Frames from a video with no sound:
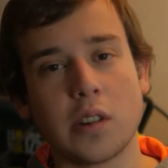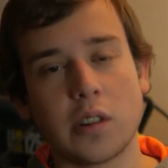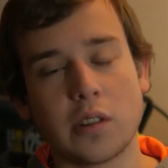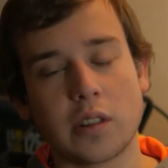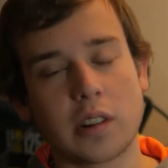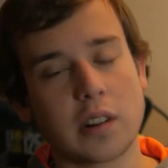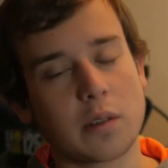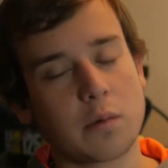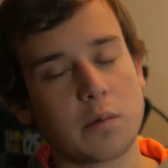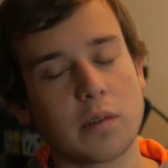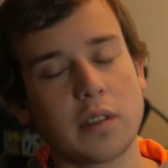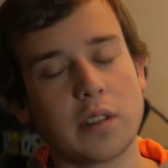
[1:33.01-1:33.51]
you
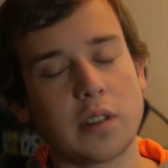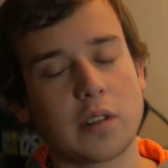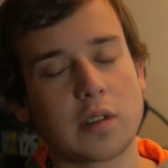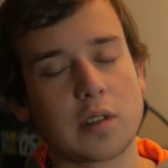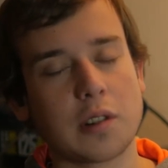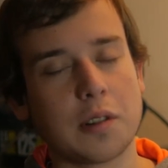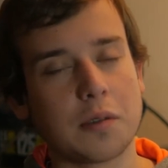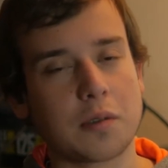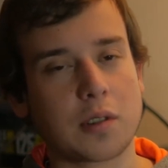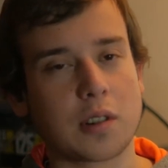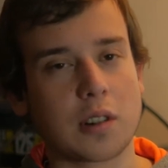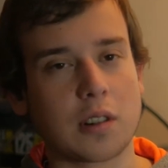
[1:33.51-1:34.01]
get a really
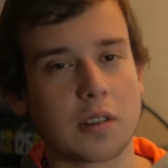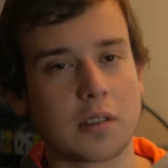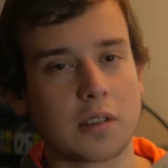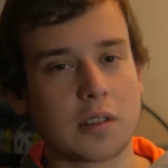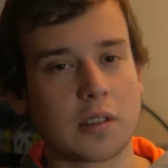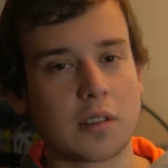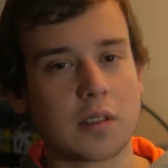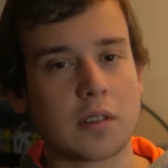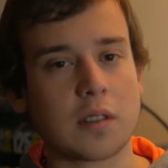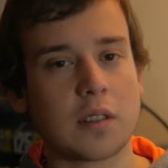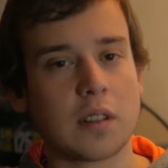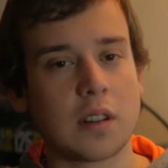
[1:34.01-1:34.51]
slow
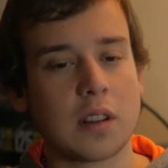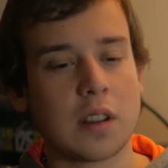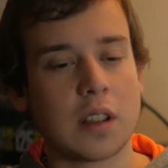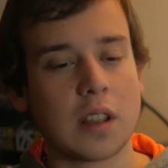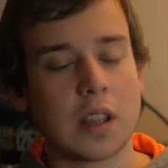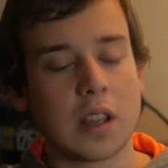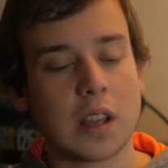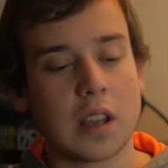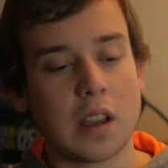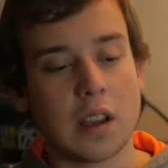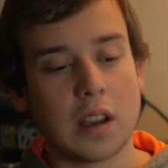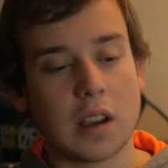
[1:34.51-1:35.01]
charger,
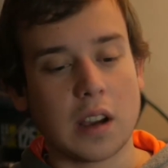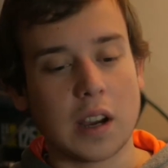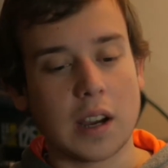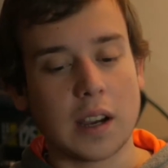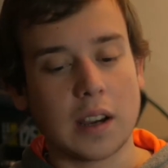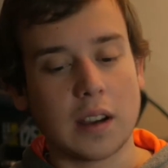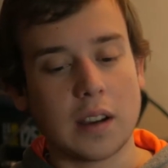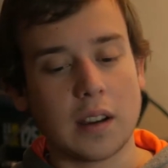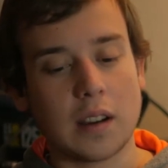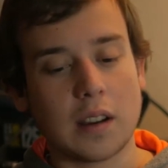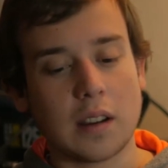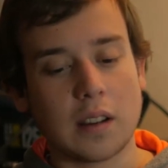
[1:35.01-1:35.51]

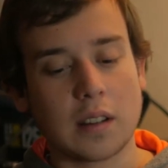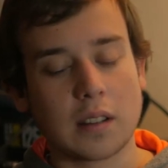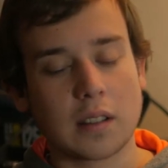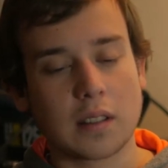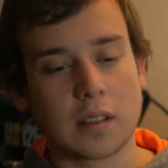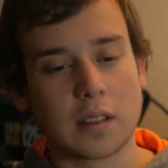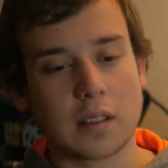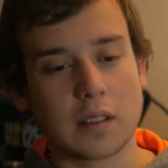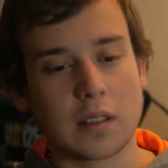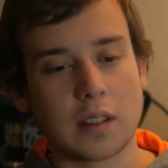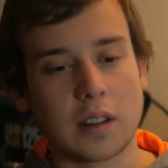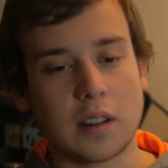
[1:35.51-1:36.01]
and
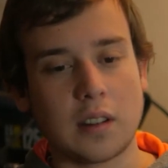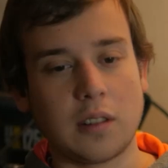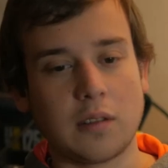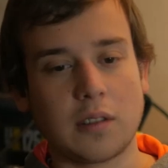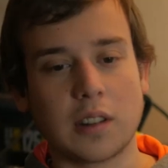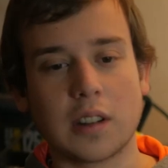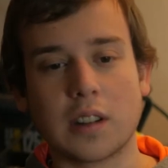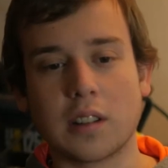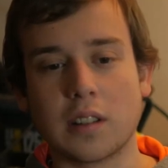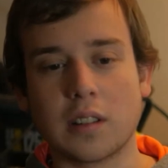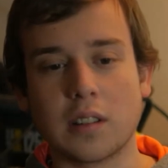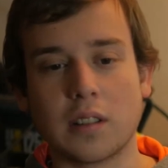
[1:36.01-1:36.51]
you
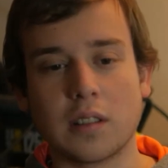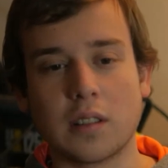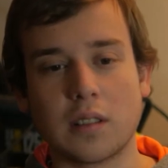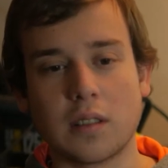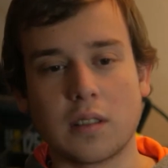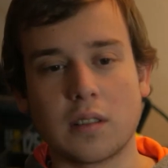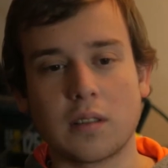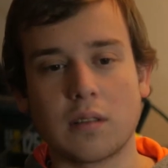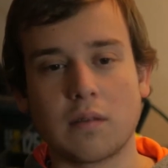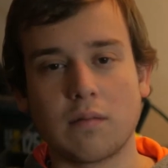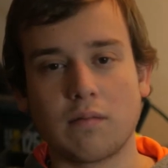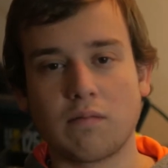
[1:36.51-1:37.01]
get
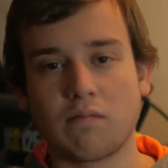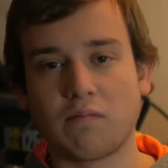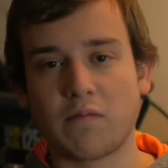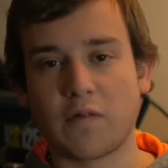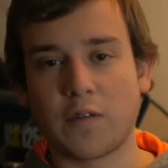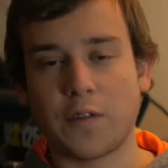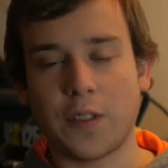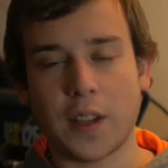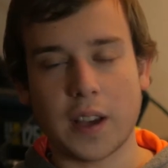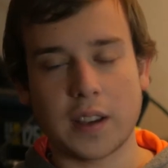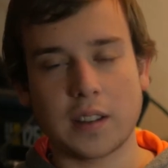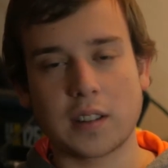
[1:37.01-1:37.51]
a
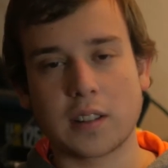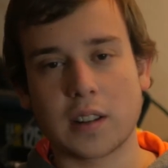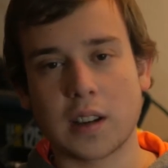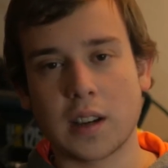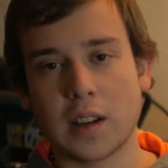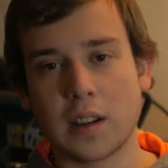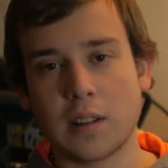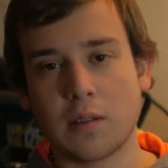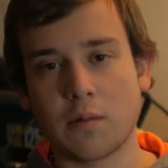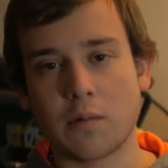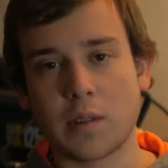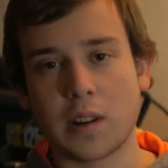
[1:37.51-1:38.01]

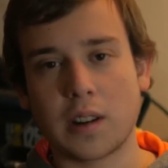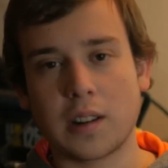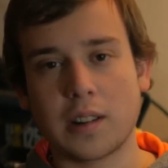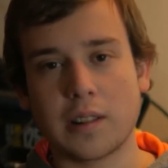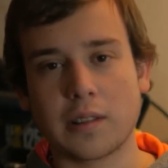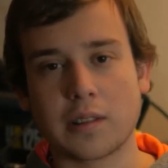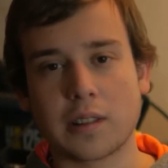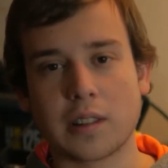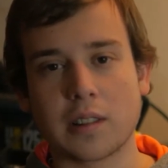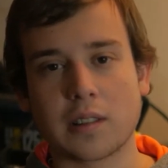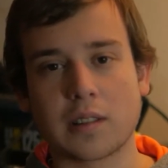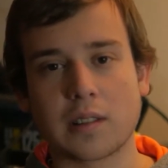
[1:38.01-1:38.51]
FlySky
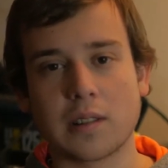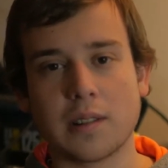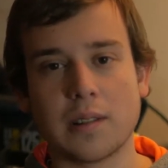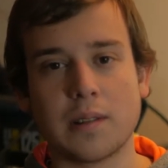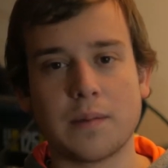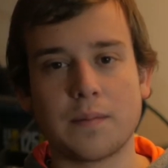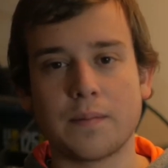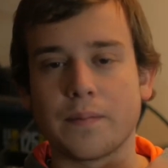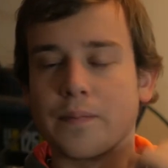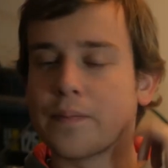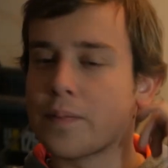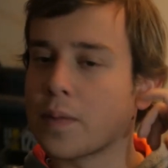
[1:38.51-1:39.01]
radio
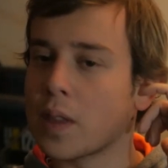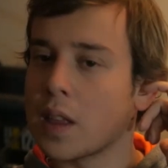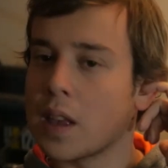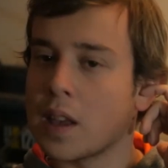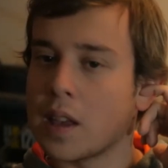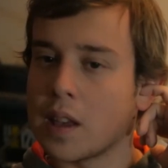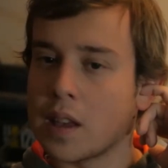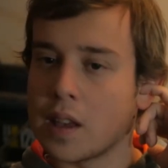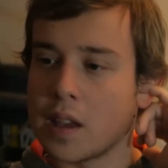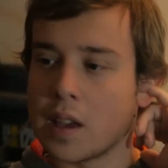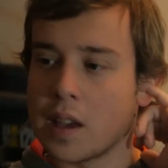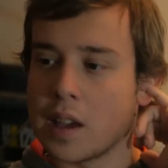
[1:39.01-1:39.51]
system,
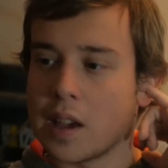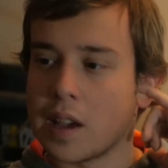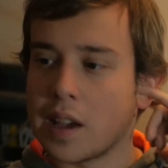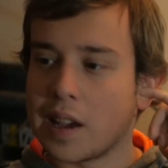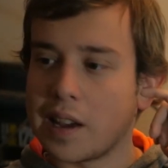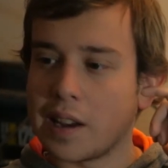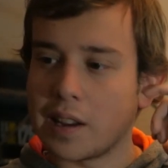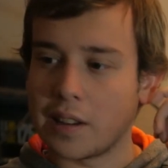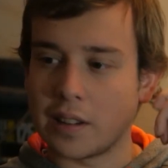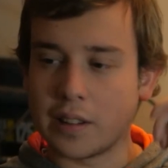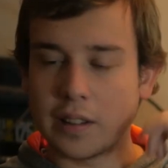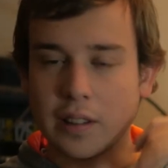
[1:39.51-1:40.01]

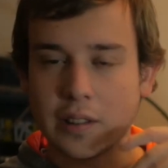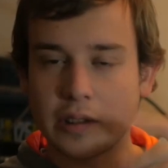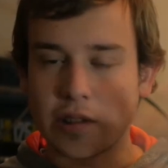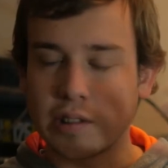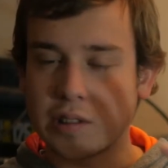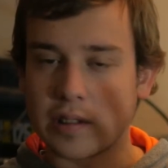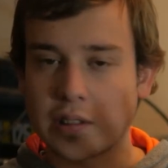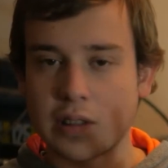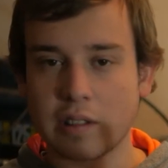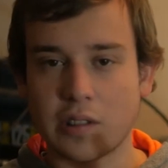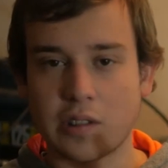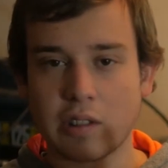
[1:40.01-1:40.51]
and
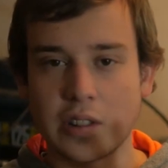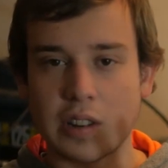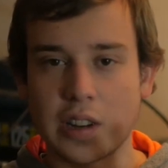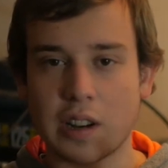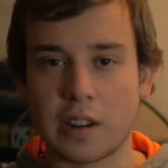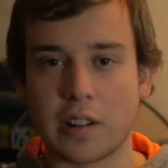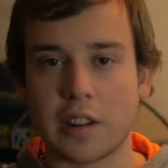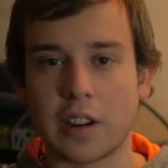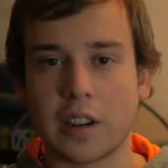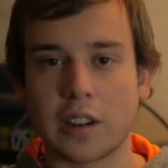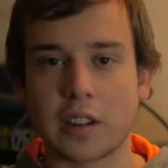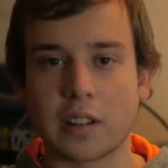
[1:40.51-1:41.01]
just the
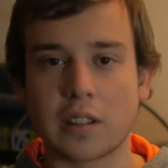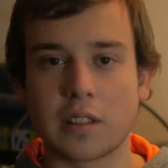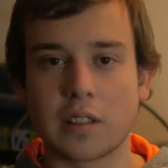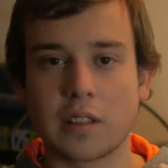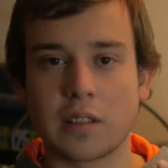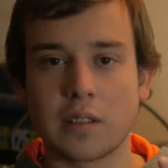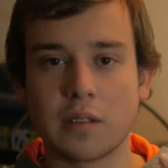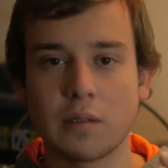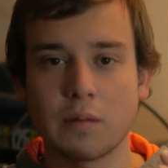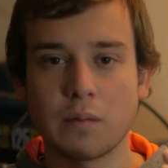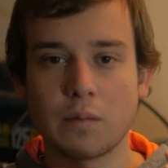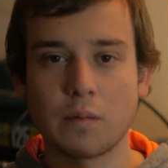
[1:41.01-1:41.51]
generic
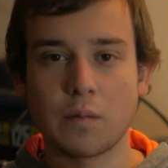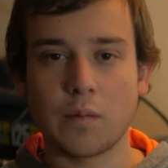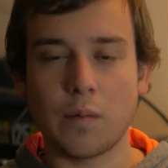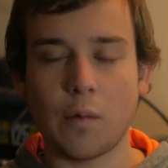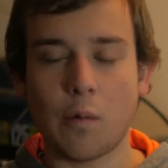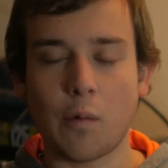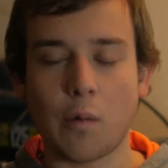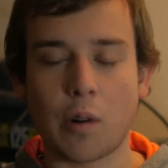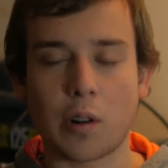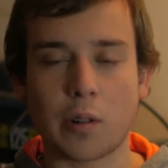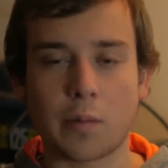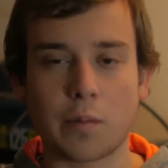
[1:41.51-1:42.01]

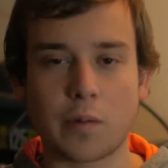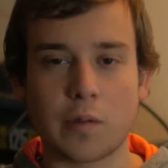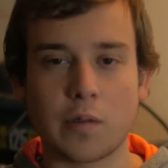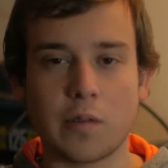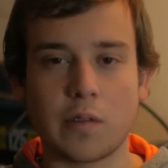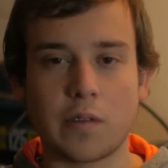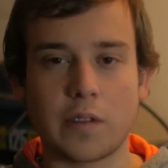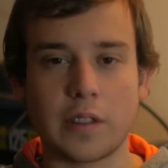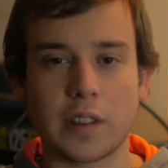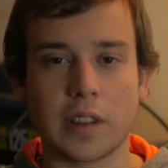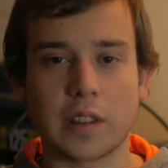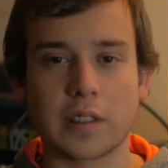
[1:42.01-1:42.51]

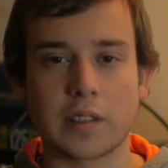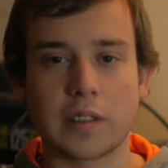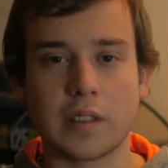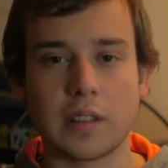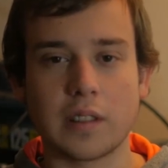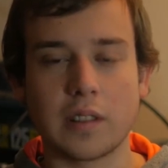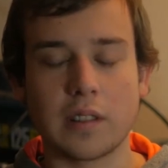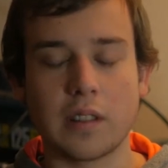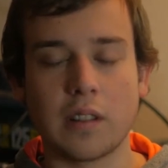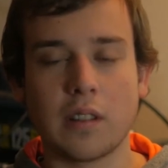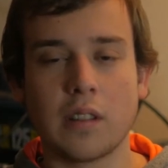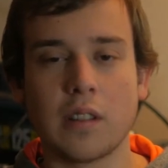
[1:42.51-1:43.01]
waterproof
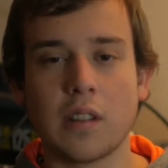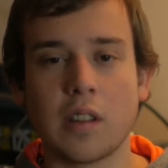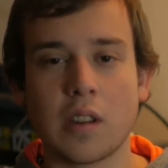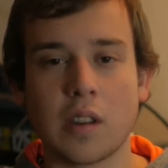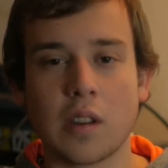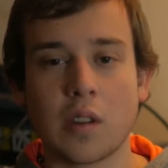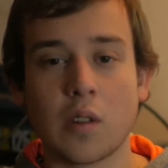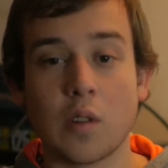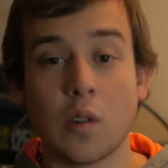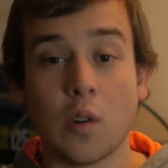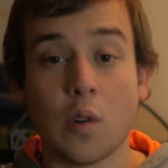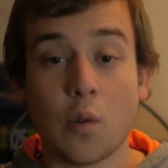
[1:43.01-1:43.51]
ESC,
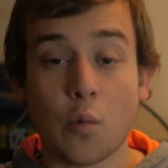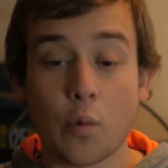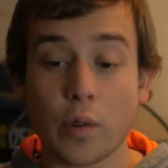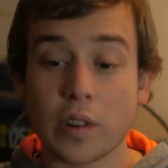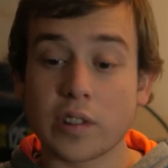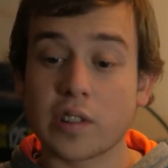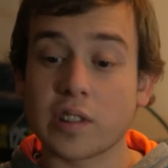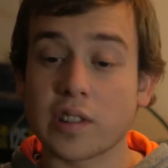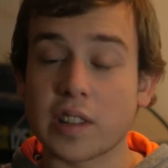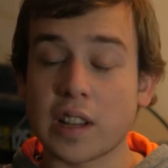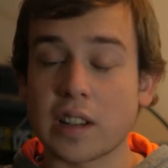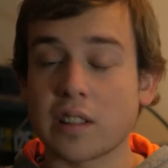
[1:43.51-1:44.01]

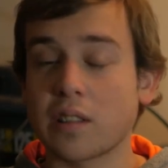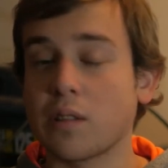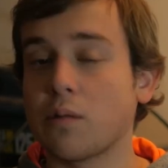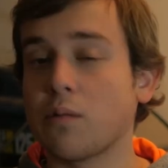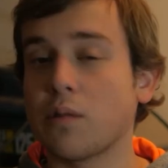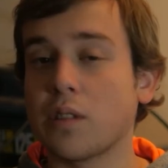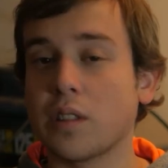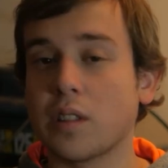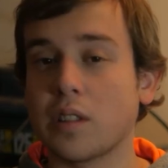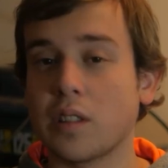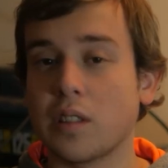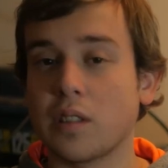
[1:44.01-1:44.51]
which is actually
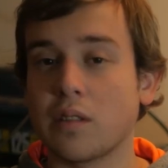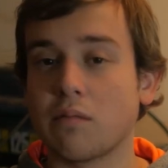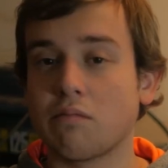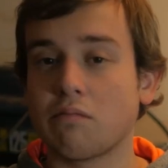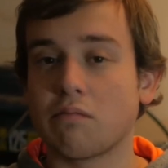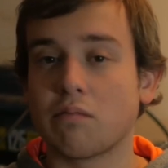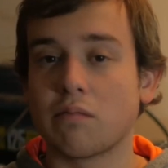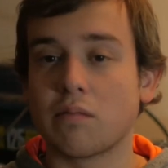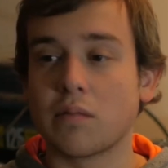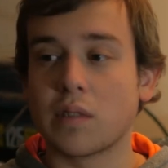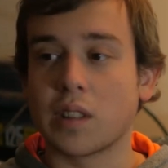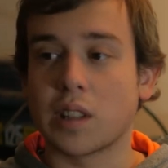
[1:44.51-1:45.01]

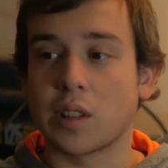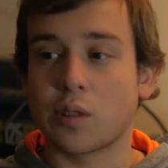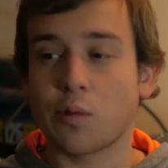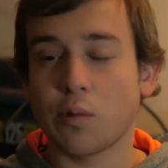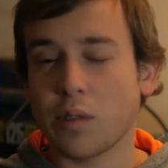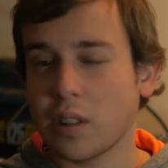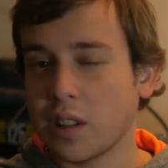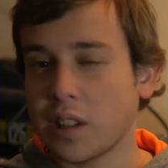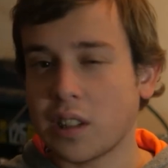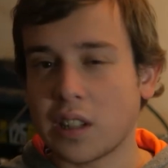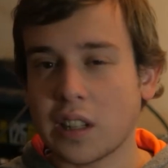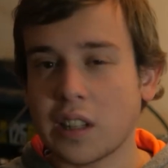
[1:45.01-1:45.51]

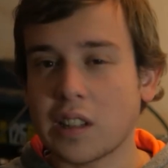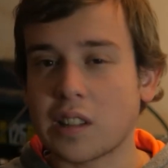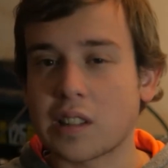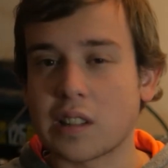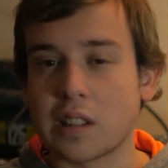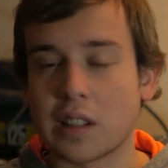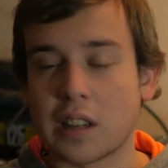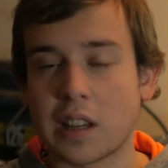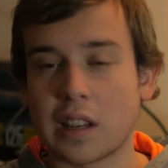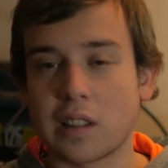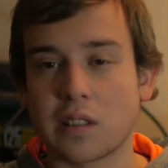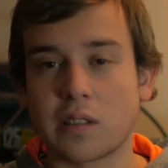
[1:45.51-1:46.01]
really
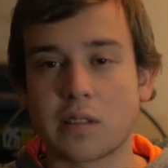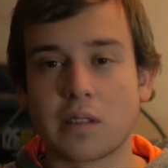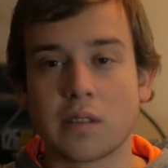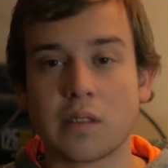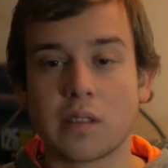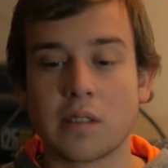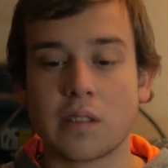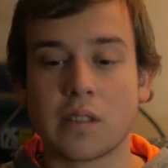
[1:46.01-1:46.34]
decent. It has